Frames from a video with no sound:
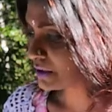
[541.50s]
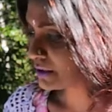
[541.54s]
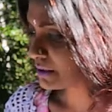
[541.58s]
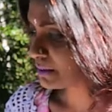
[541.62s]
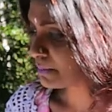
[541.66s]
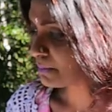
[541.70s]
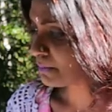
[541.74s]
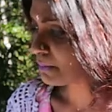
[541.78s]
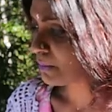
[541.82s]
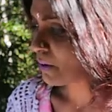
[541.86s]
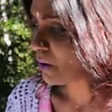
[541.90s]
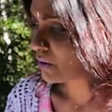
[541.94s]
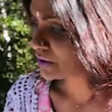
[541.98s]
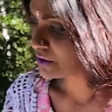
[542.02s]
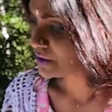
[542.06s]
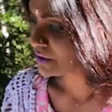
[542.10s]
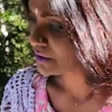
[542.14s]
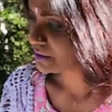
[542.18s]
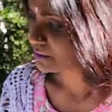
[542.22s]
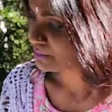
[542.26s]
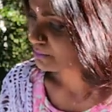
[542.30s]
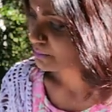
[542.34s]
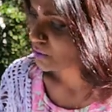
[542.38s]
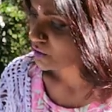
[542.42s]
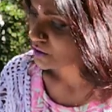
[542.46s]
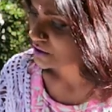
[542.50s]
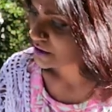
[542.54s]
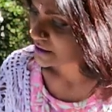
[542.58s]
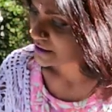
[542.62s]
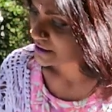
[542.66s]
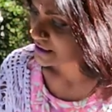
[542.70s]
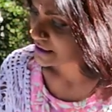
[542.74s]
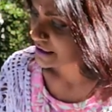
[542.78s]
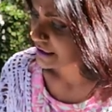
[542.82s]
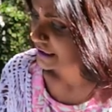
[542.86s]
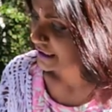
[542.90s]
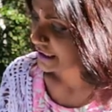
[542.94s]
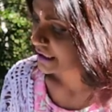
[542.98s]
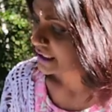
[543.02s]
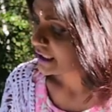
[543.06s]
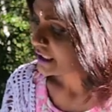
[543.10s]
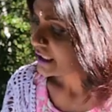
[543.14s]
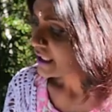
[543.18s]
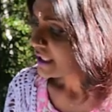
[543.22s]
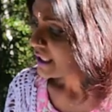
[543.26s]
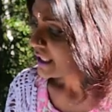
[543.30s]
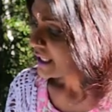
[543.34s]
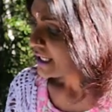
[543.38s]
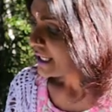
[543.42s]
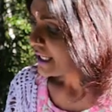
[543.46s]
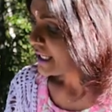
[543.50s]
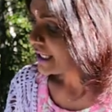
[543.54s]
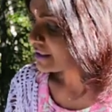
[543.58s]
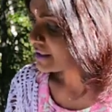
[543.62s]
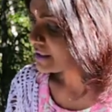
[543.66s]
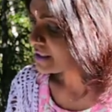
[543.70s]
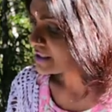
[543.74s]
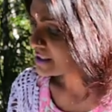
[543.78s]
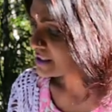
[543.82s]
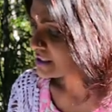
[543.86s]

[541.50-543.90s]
the potency, and this